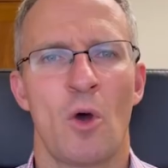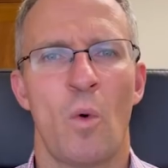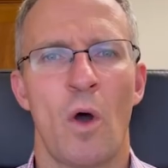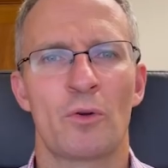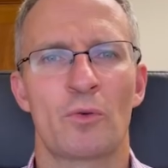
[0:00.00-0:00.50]

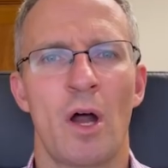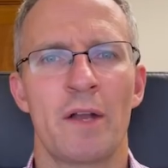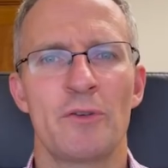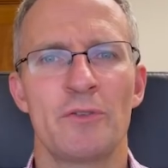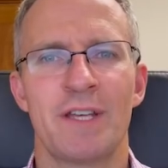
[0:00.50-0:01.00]
While the right
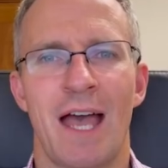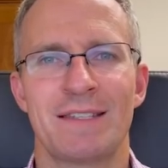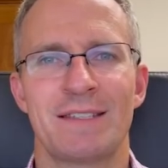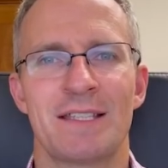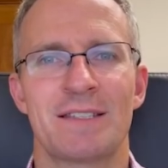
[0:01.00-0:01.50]
of use
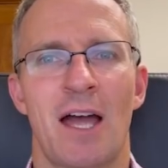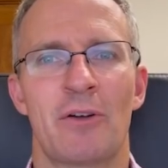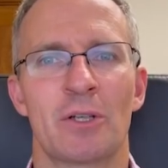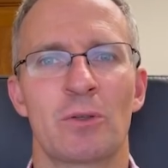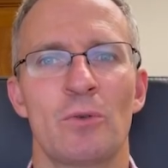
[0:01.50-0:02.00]
assets
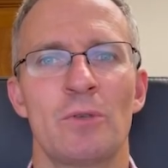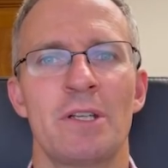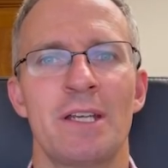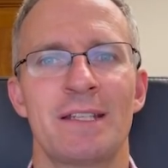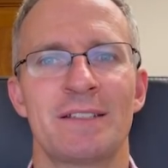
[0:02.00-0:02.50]
are
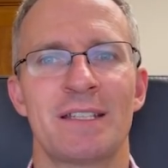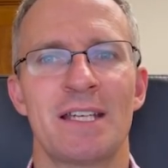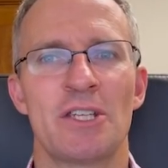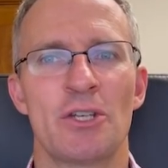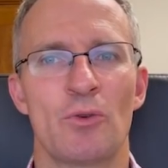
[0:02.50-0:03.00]
included in a
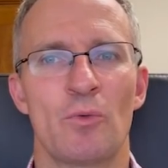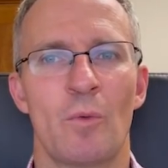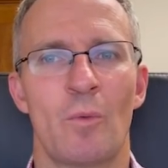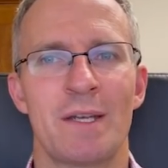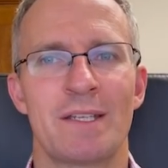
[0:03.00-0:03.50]
CGU
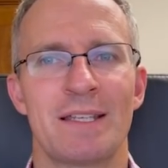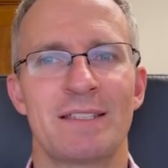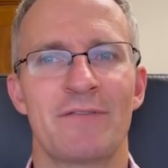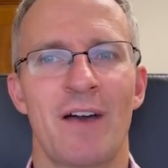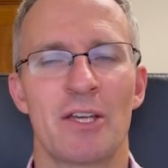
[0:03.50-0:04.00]
when
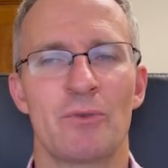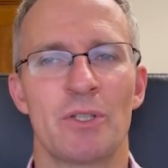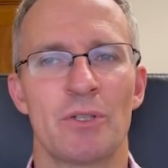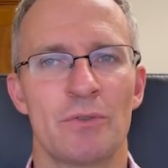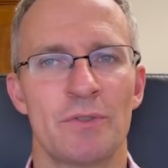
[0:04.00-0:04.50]
testing value
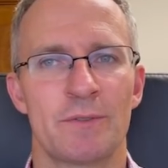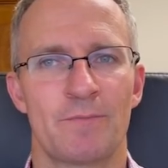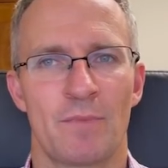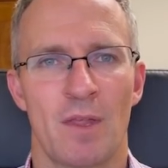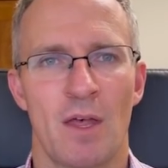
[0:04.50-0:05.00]
in use,
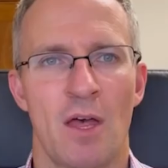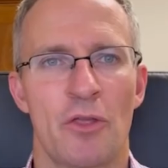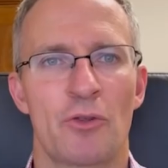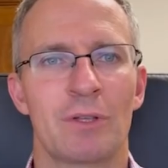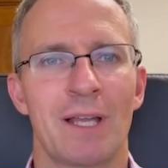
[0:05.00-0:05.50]

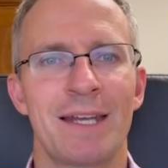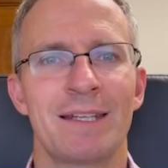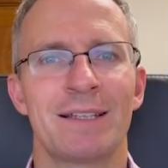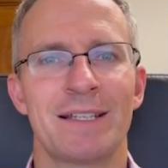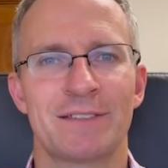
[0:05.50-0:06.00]
the
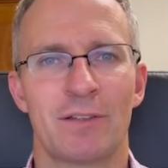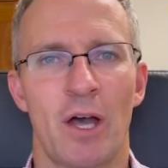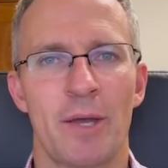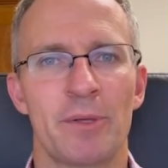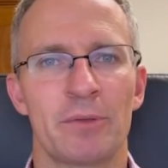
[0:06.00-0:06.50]
related lease
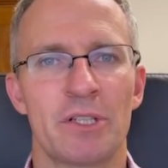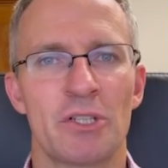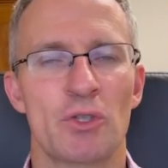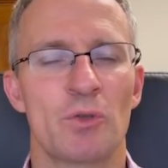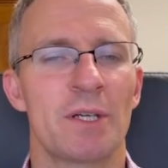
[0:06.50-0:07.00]
liabilities
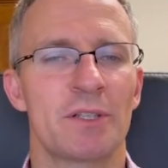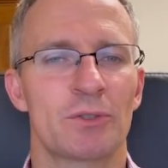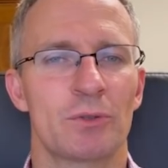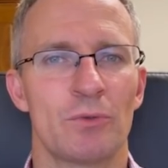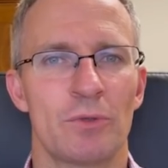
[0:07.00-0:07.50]
should be
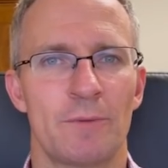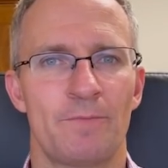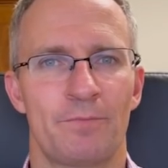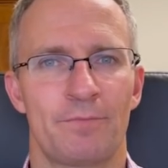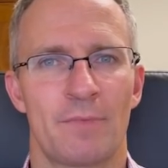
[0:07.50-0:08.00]

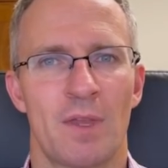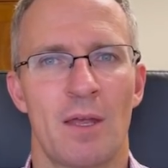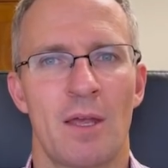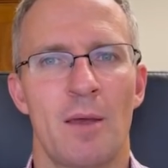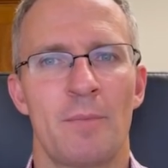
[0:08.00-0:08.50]
excluded
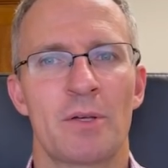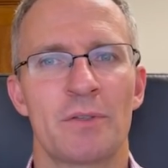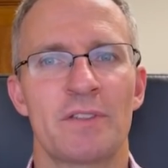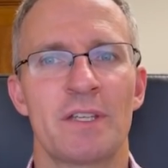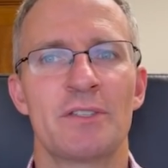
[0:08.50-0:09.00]

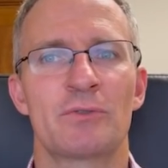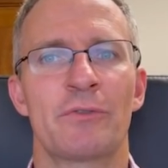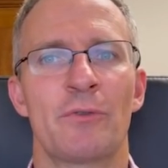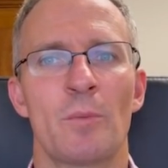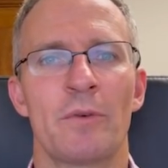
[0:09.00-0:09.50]
because these are a
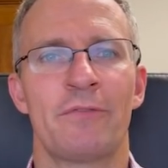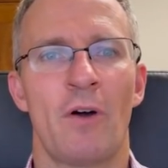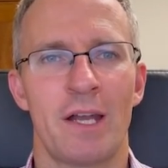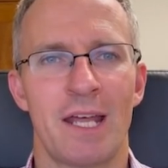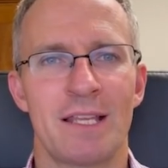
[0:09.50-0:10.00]
form of
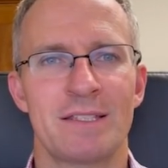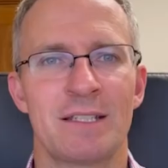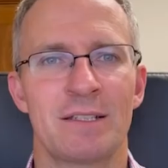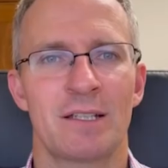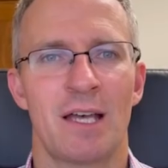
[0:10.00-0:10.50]

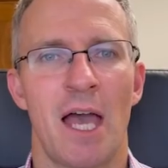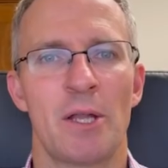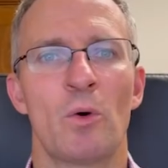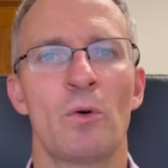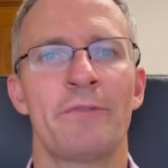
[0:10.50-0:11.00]
financing
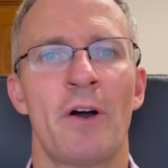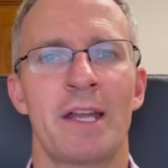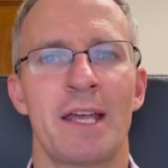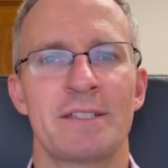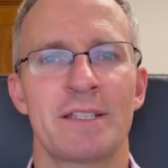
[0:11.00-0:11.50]
and all
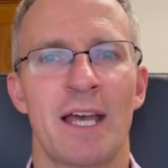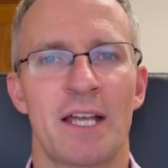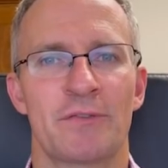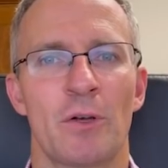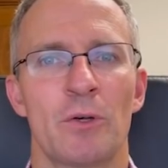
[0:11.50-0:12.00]
financing
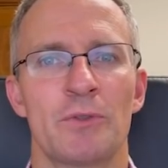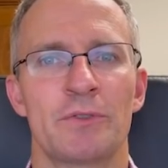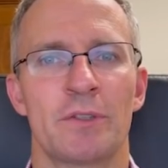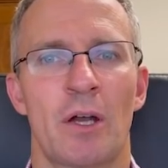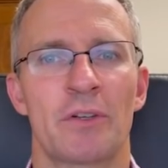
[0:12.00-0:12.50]
cash
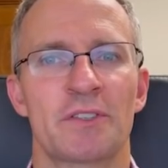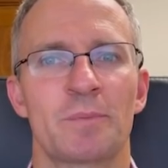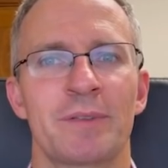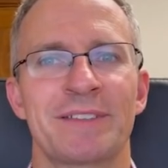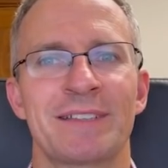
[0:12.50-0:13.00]
flows are
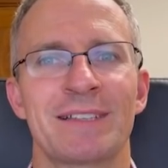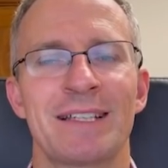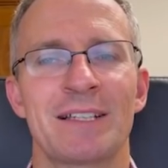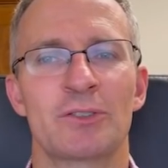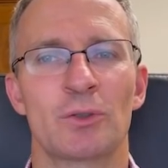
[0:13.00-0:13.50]

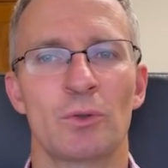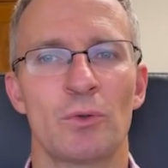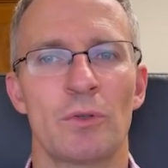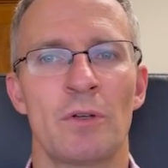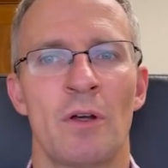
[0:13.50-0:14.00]
explicitly
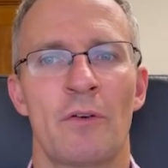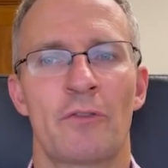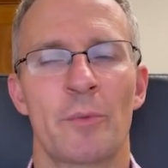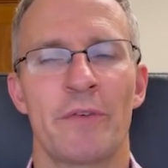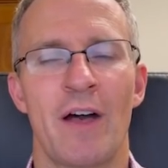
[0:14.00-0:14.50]
excluded
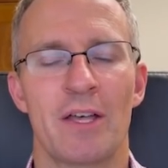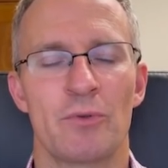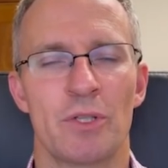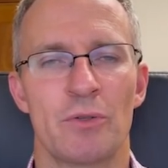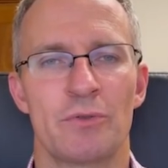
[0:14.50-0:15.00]
from a value
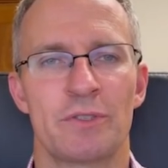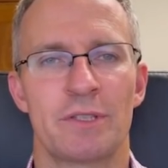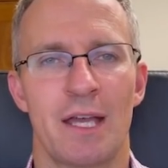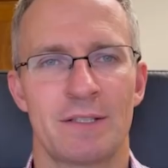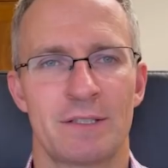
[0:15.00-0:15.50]
in use
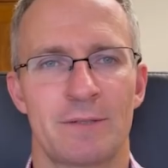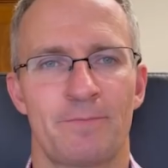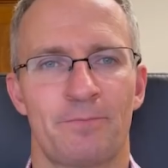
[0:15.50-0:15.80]
test.